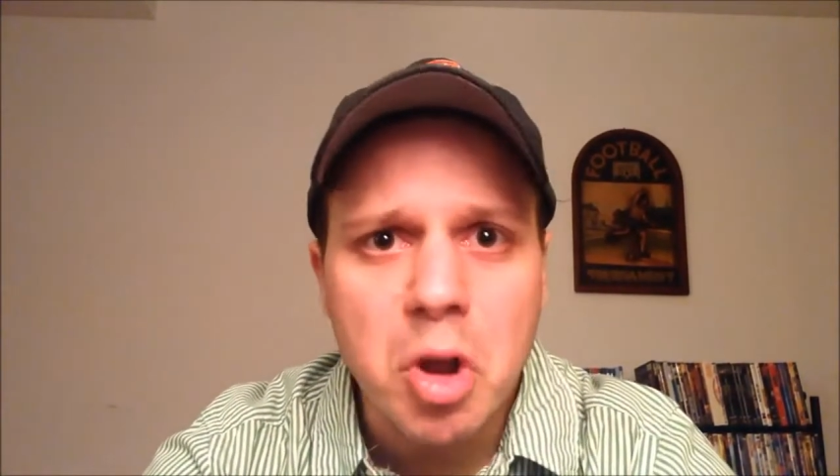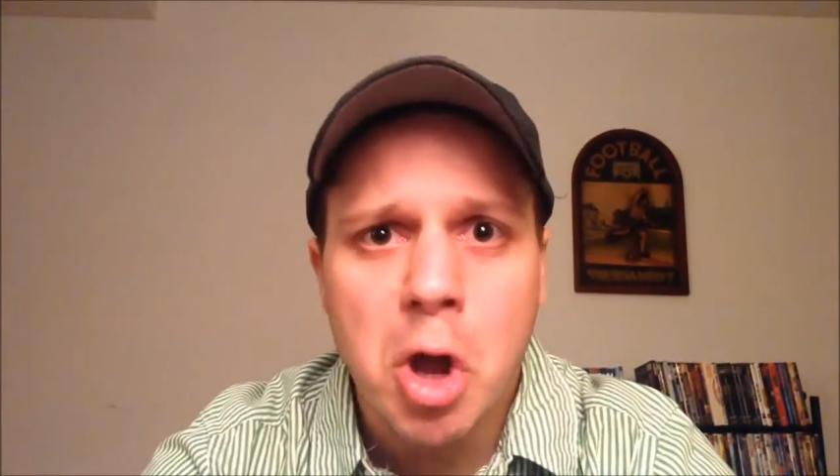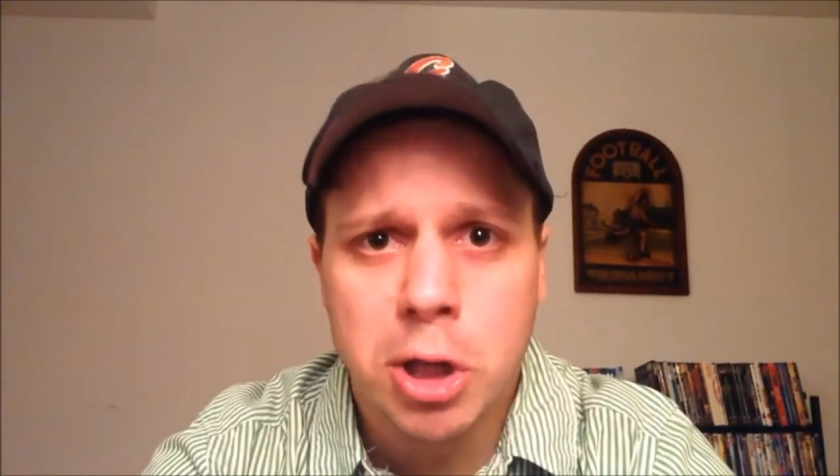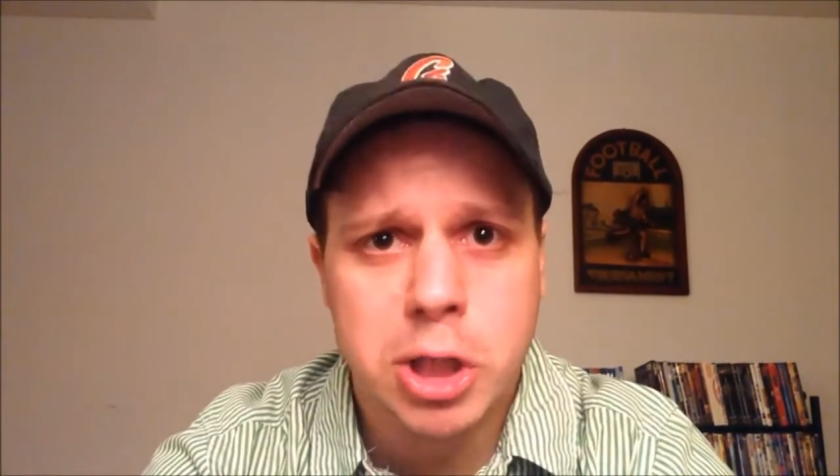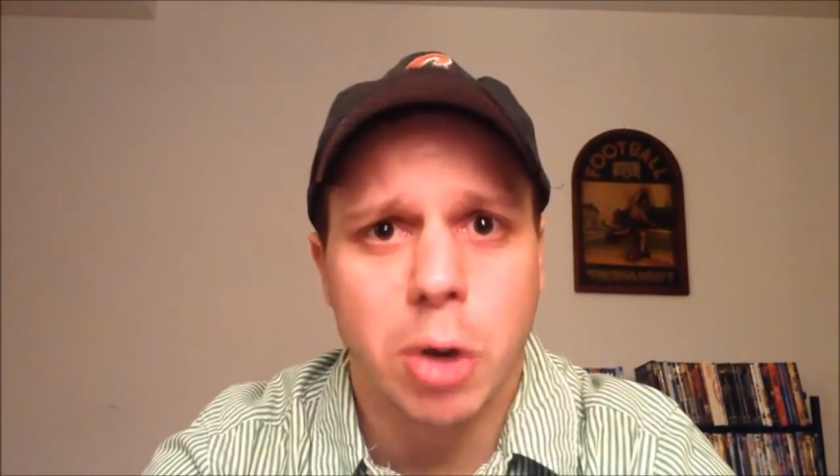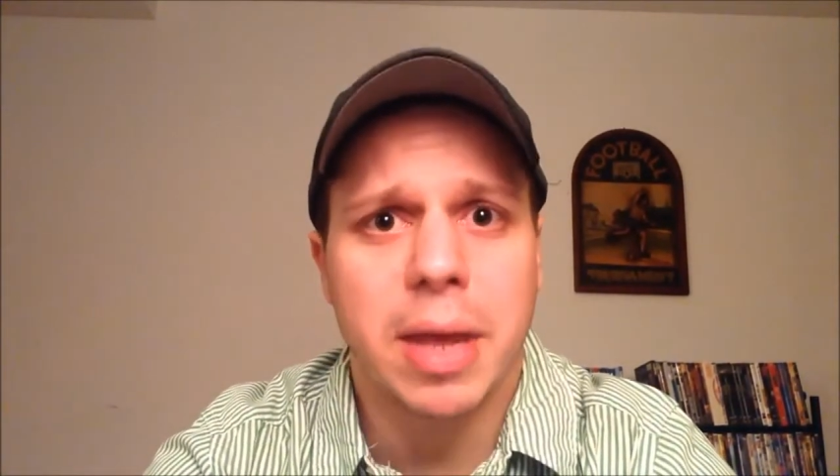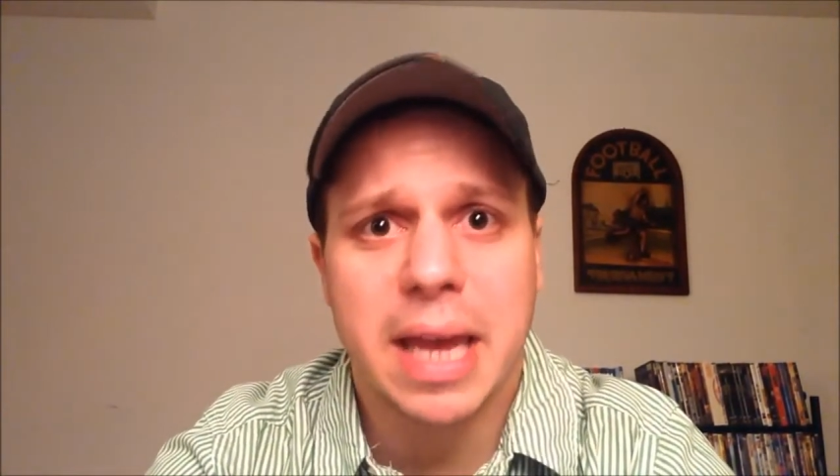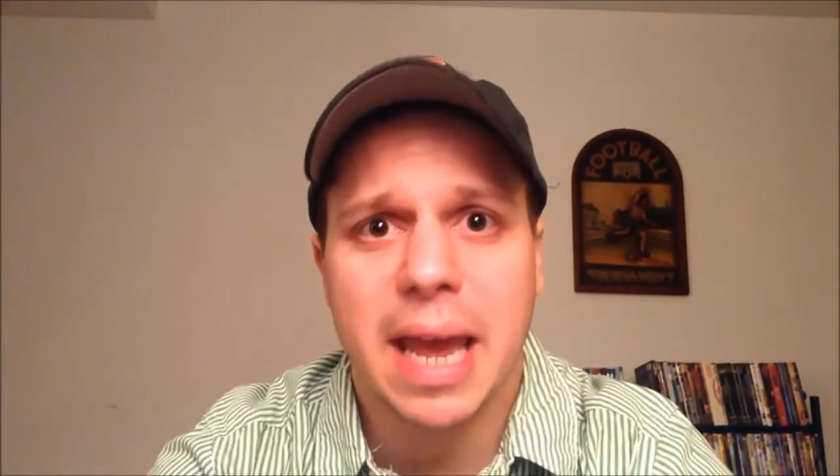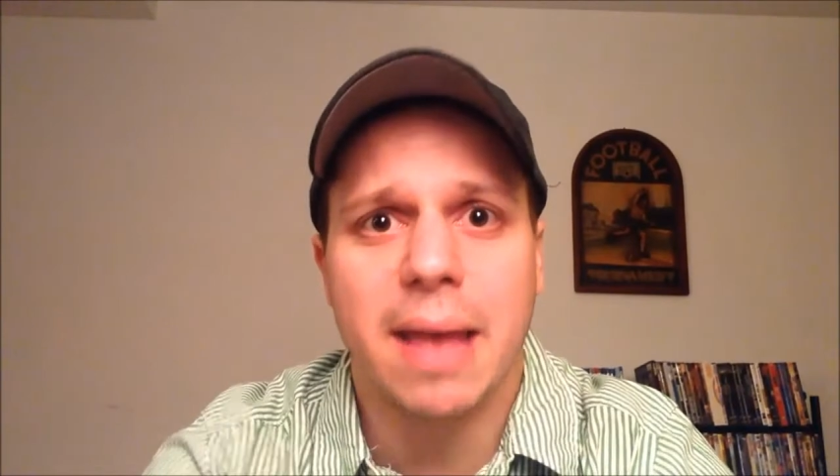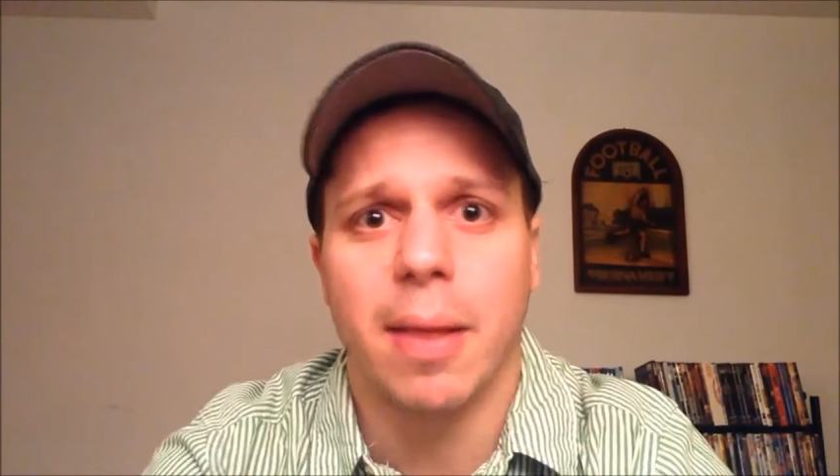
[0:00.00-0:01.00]
Also, the
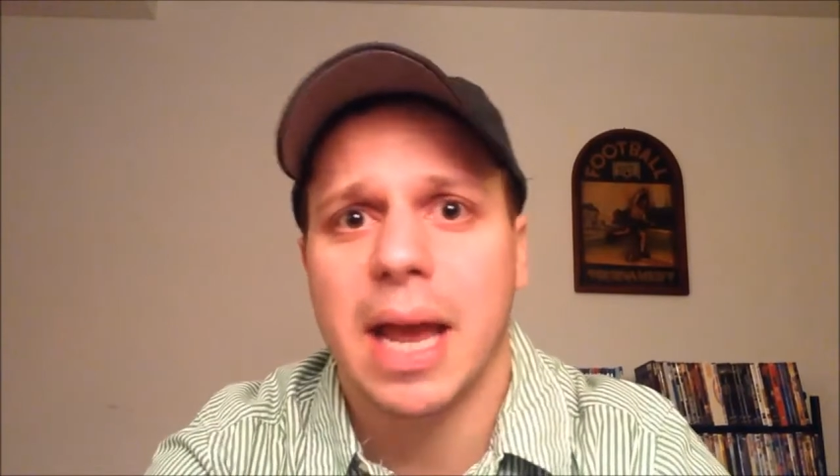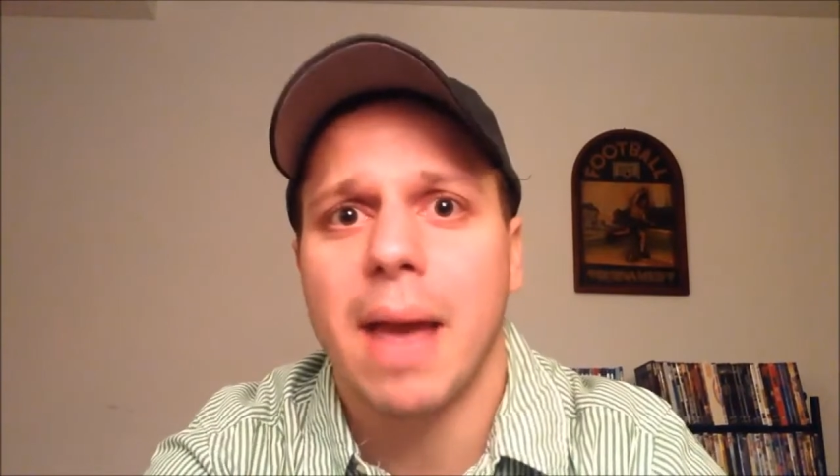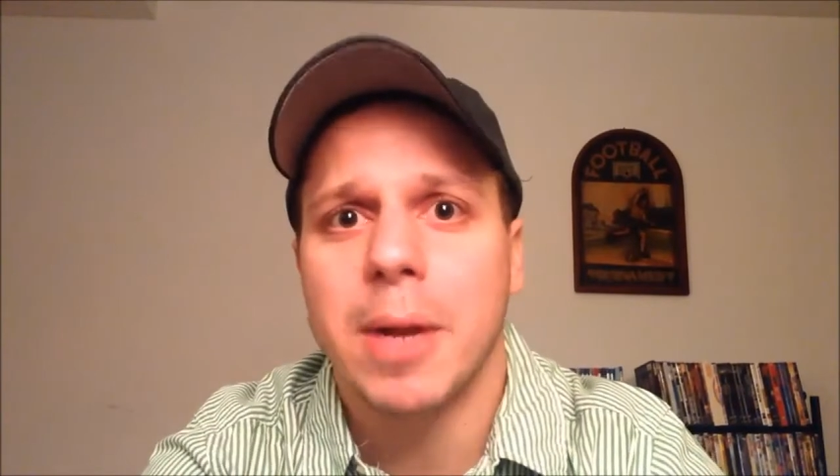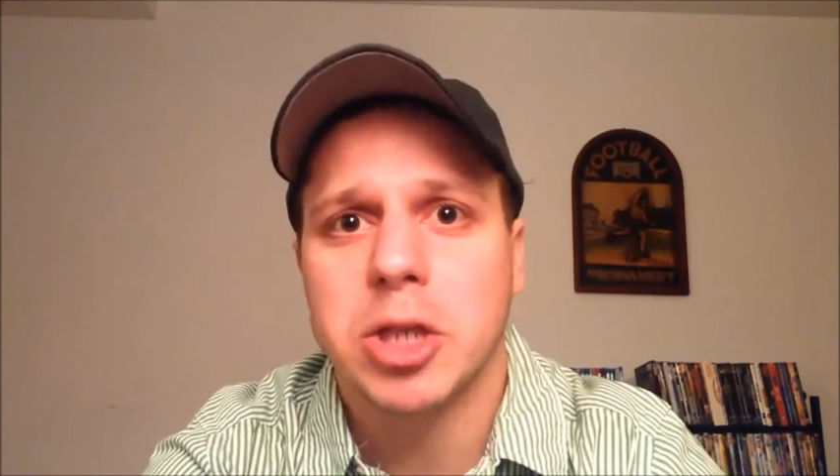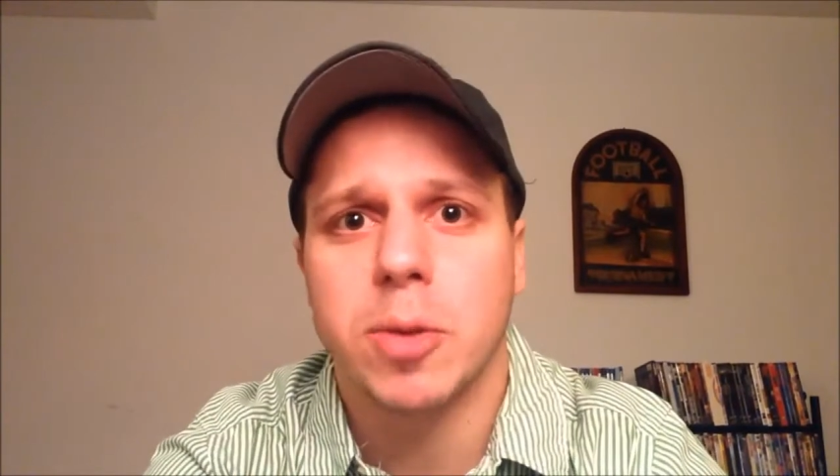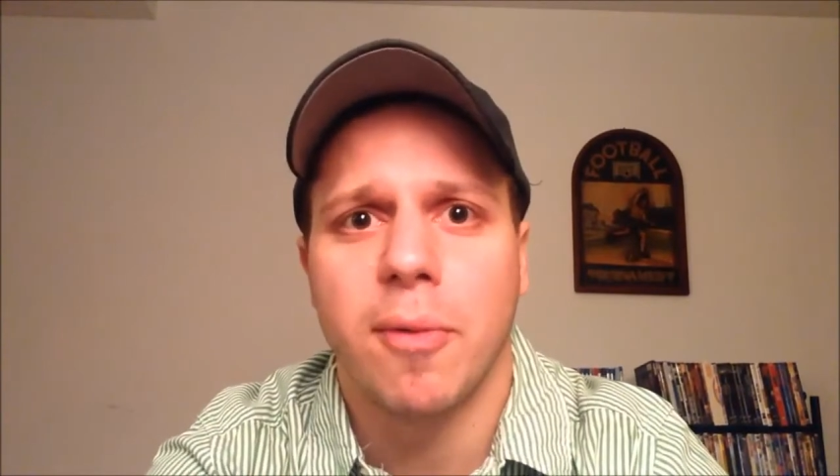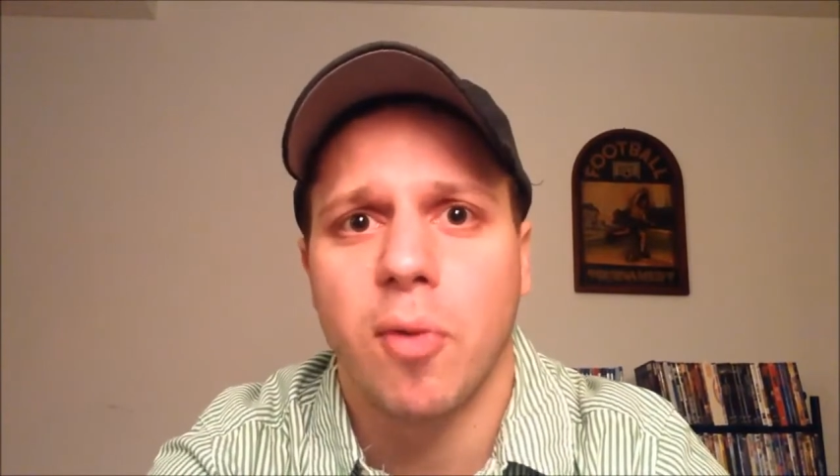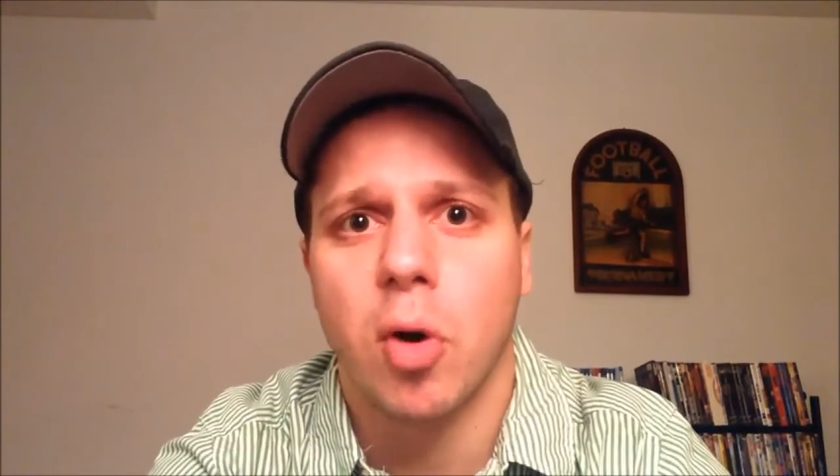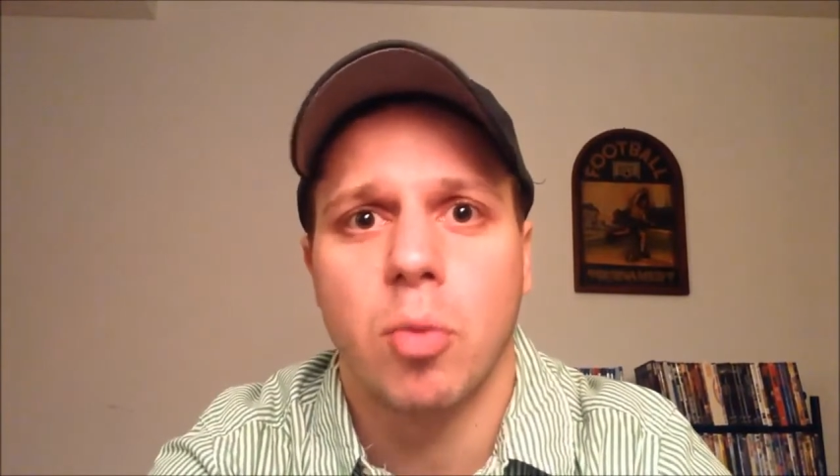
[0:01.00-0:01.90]
kid, like I mentioned before,